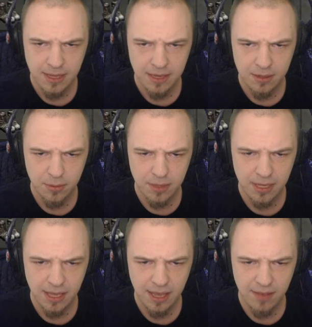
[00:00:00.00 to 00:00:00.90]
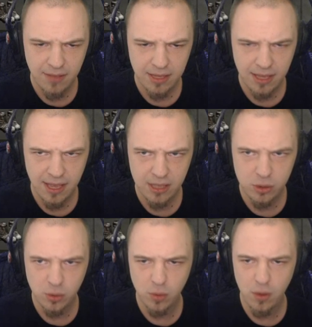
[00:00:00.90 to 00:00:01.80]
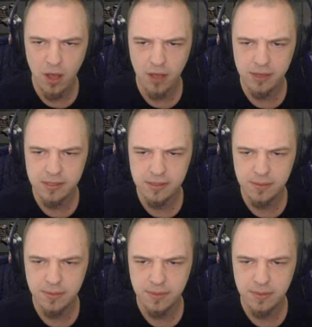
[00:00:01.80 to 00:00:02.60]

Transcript: I don't think I have any actual rocks.